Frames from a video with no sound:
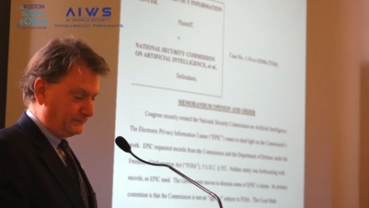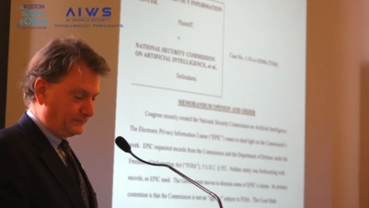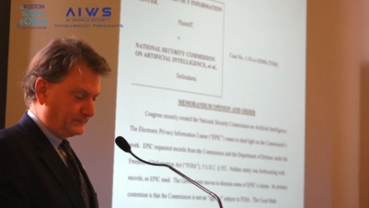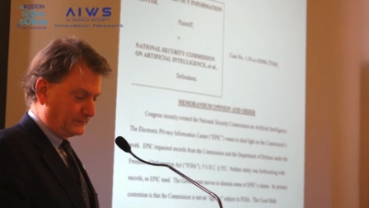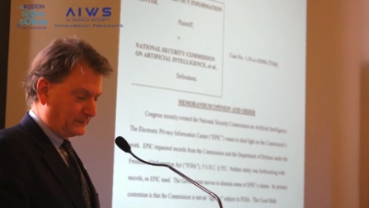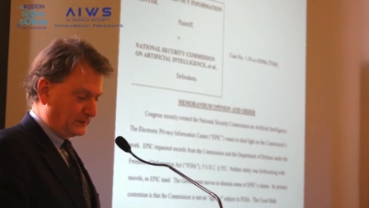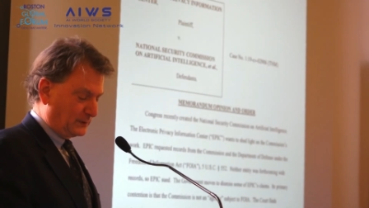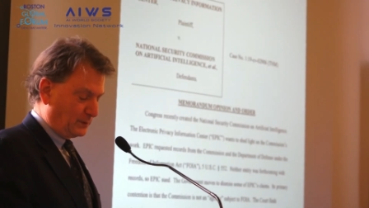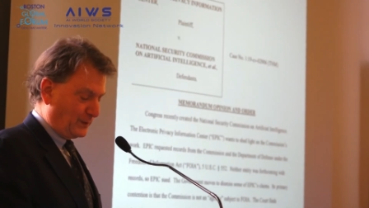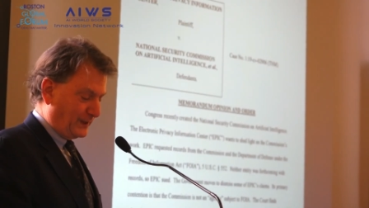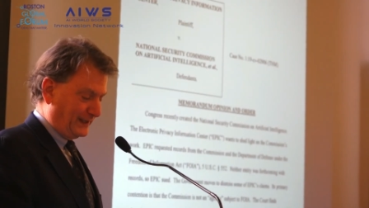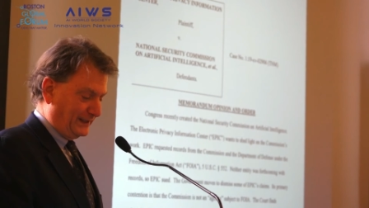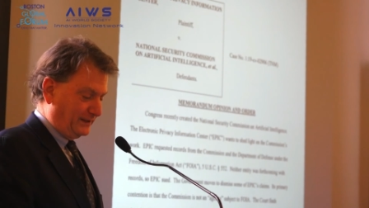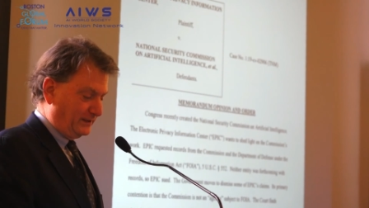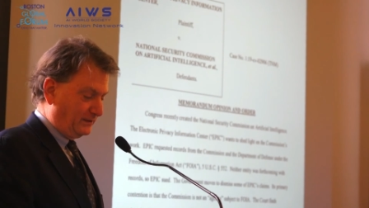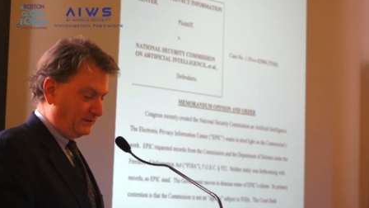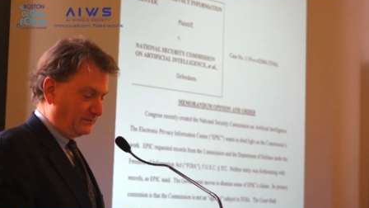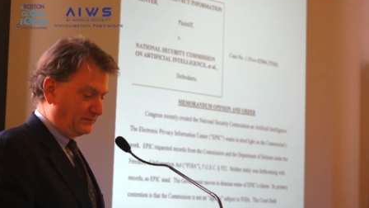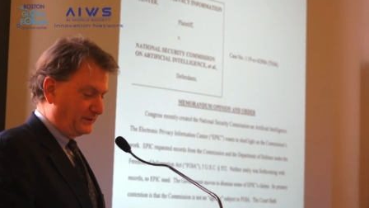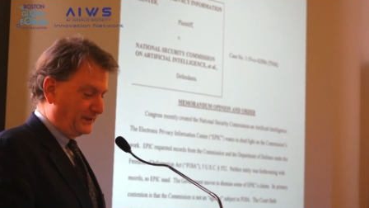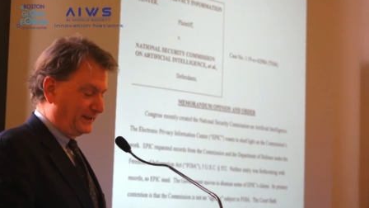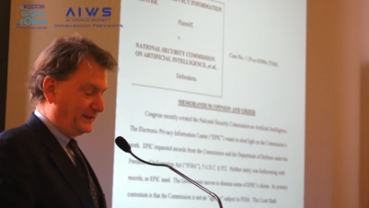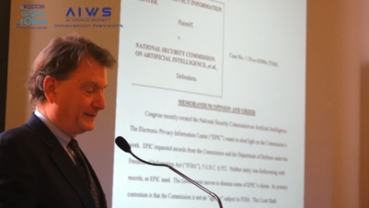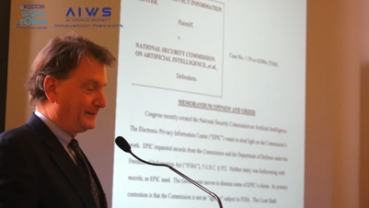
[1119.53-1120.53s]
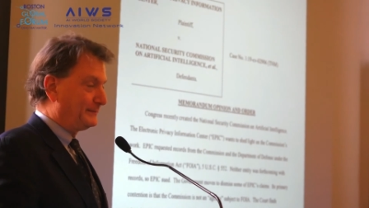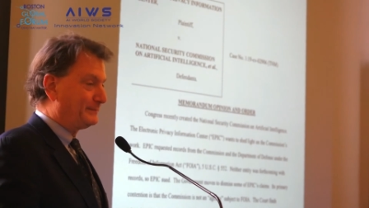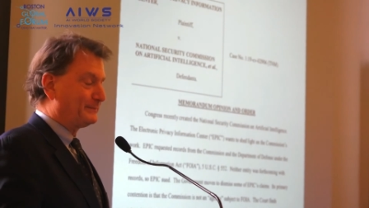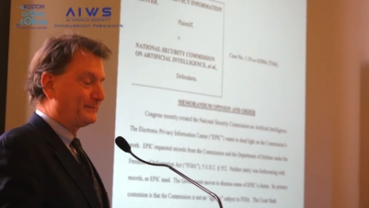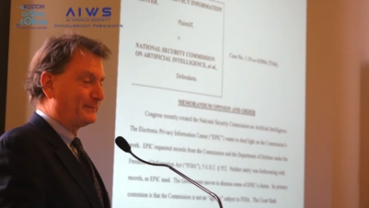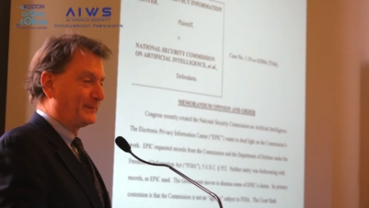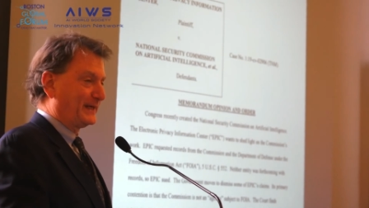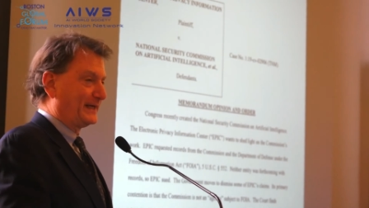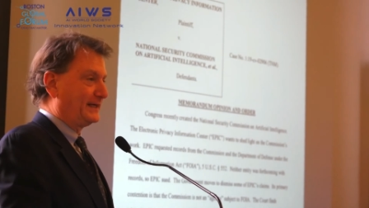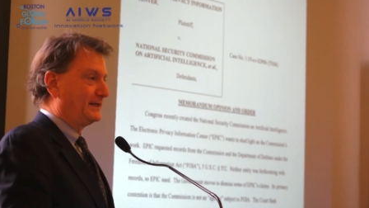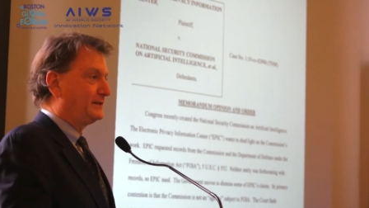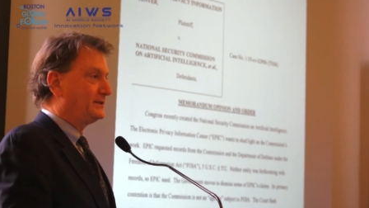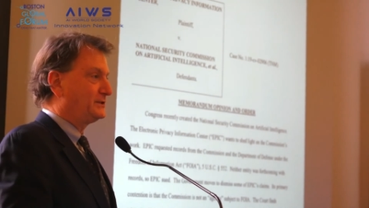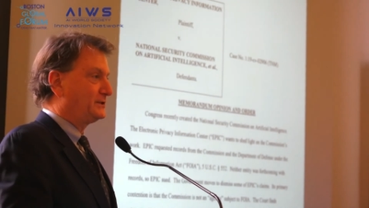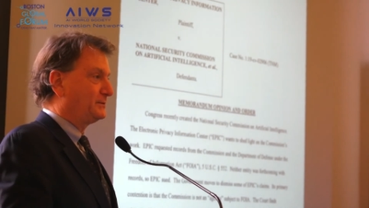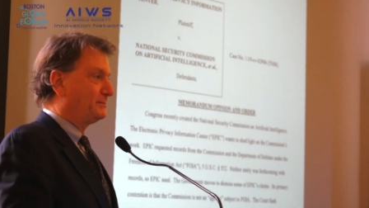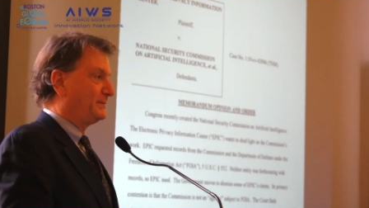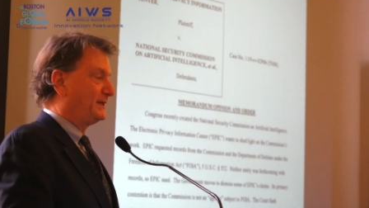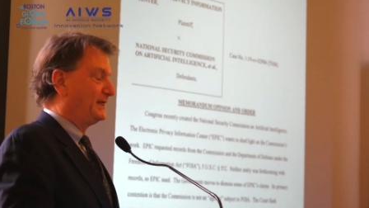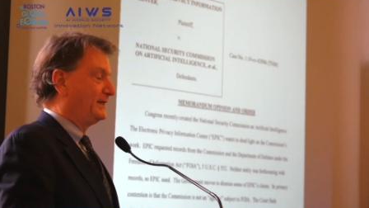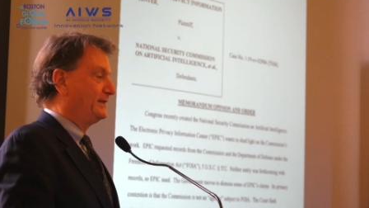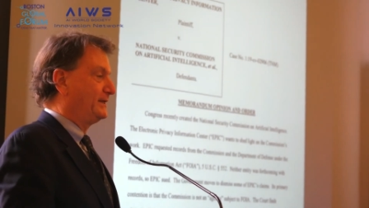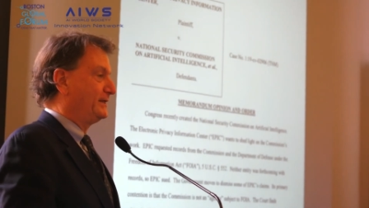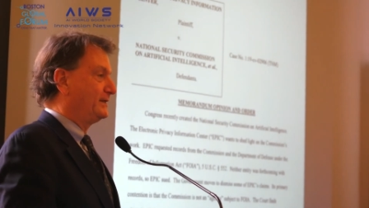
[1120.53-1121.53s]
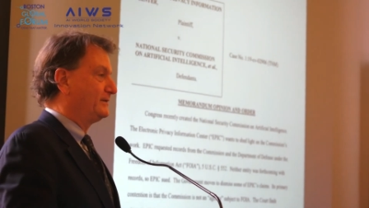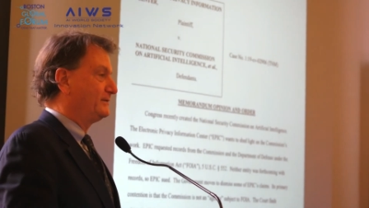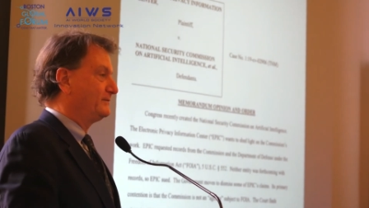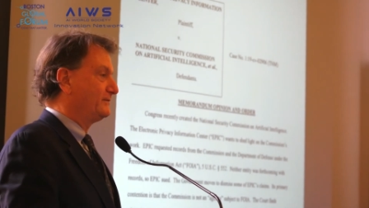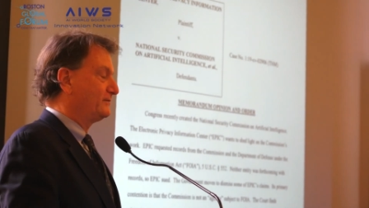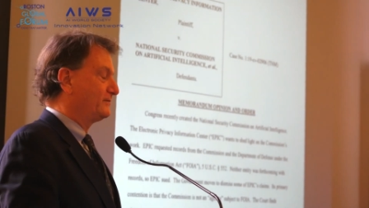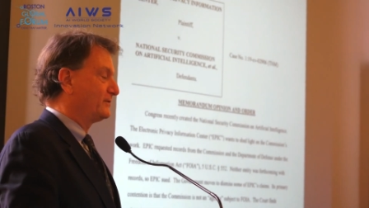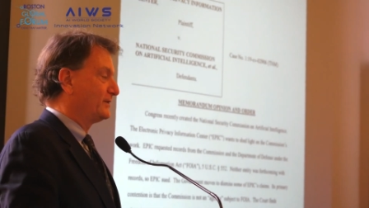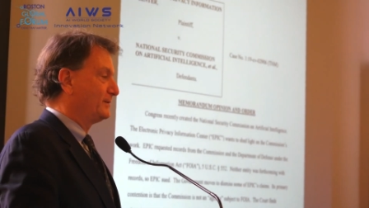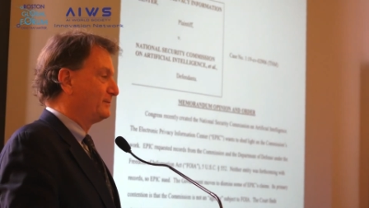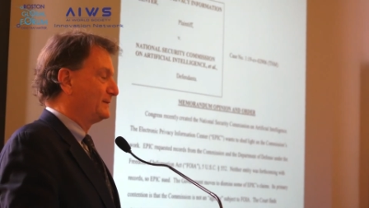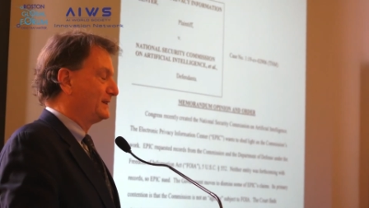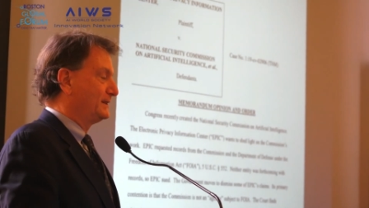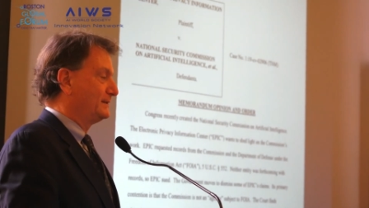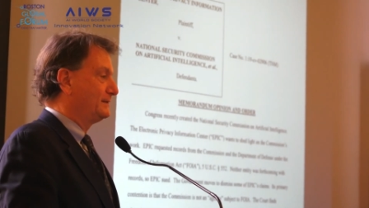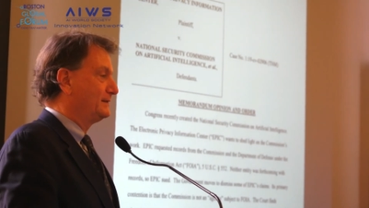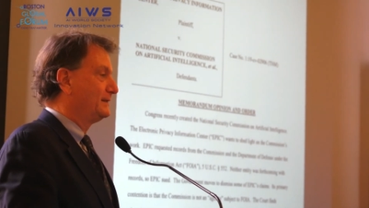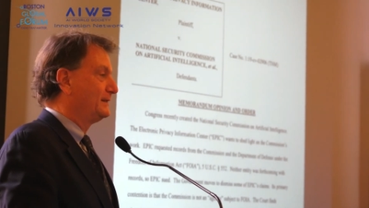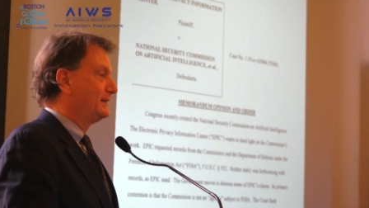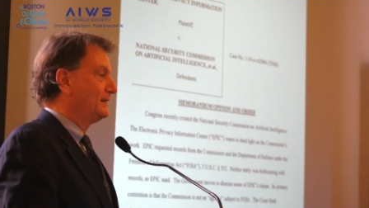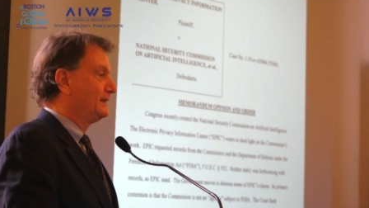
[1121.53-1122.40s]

23 page opinion from a